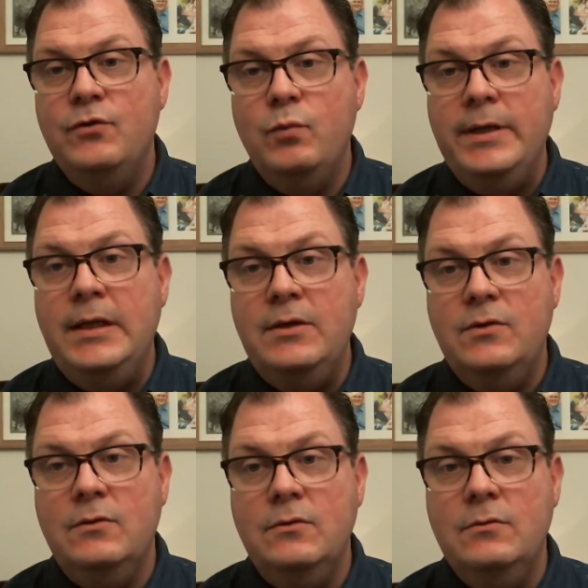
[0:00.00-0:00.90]
we need
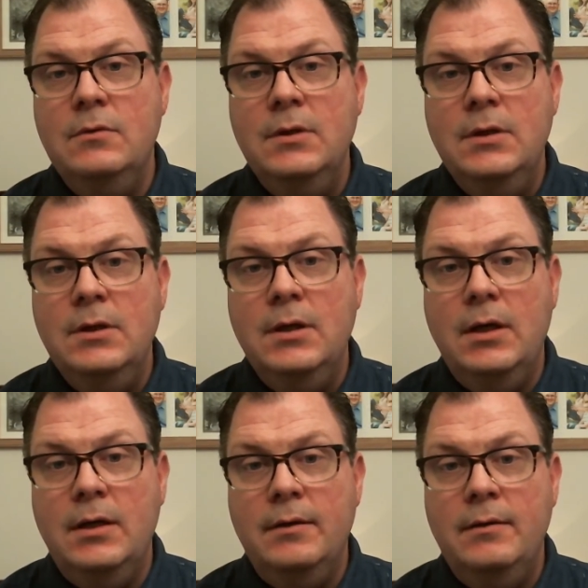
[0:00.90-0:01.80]
to,
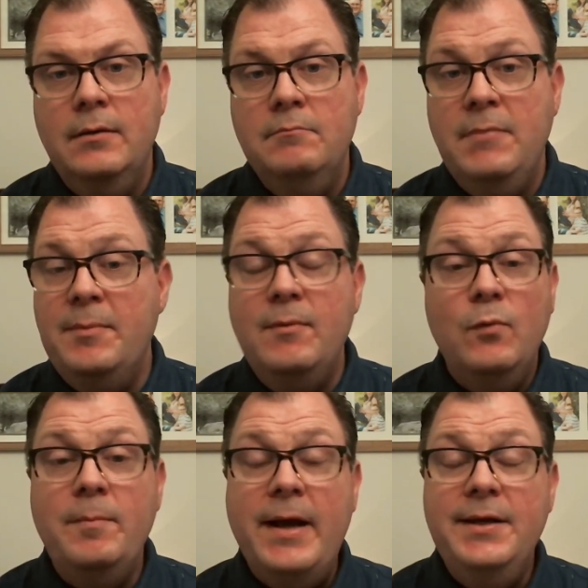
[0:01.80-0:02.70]
maybe we
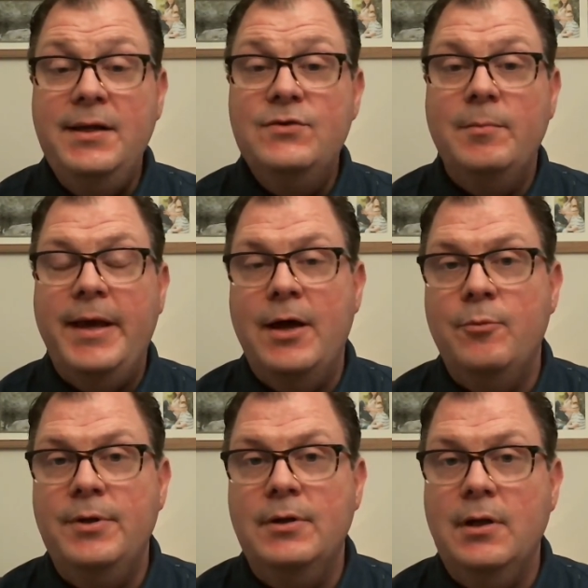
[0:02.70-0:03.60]
might need some
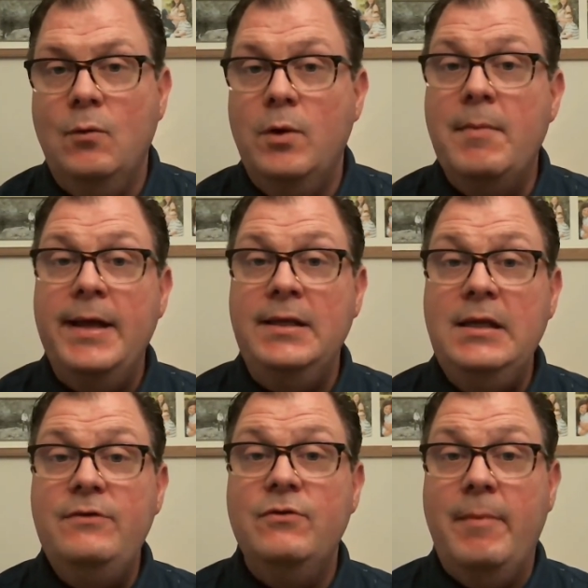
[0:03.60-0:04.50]
accountability. We might
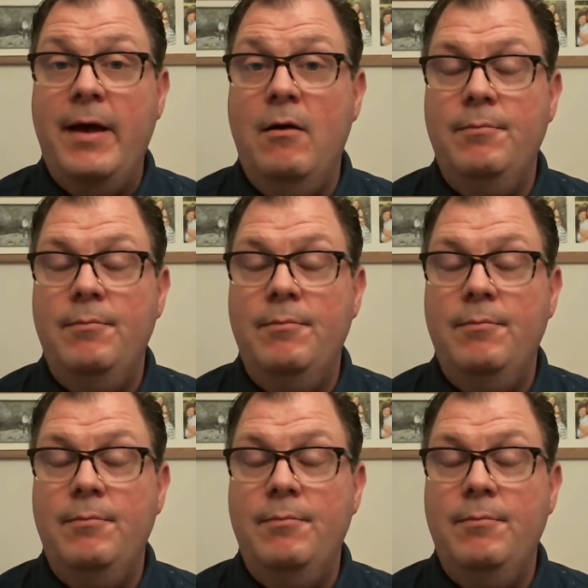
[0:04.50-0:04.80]
need some help.